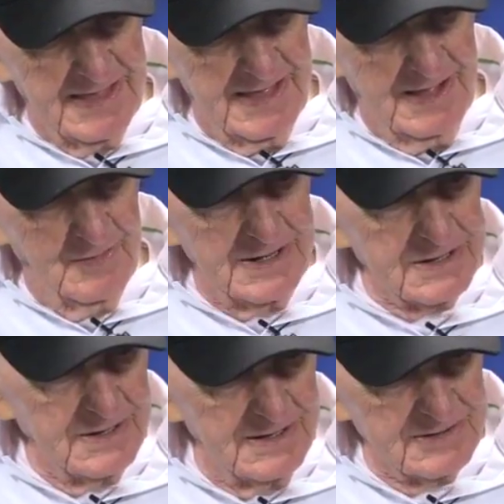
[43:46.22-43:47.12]
I went
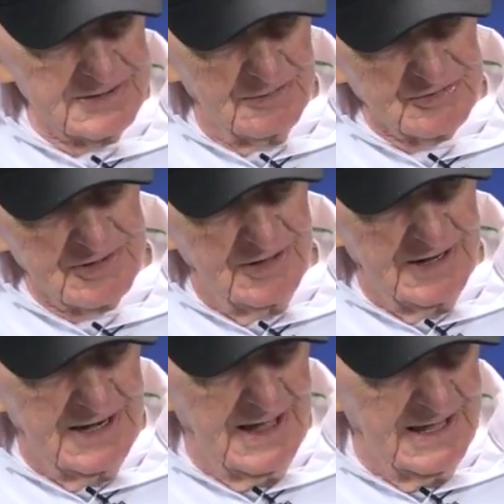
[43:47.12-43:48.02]
to Social Security
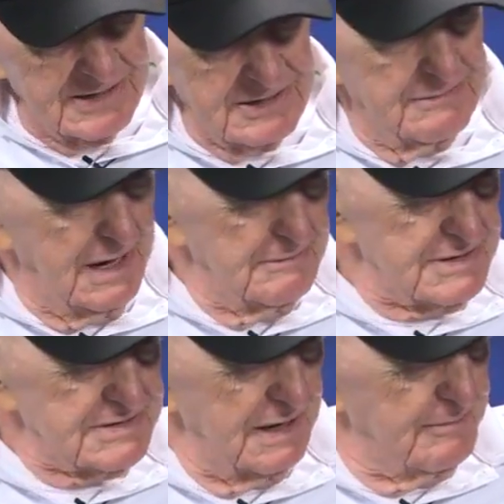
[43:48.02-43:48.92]
and I asked them how
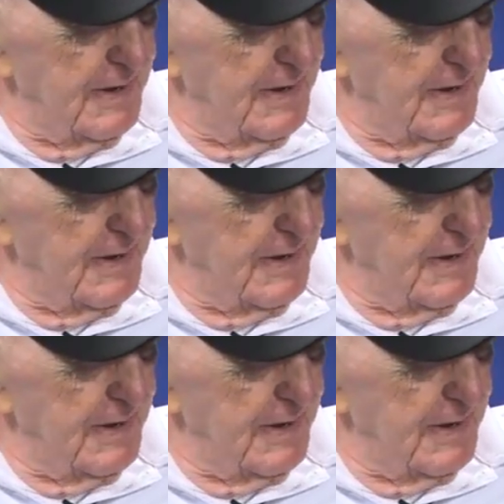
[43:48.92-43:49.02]
much they'd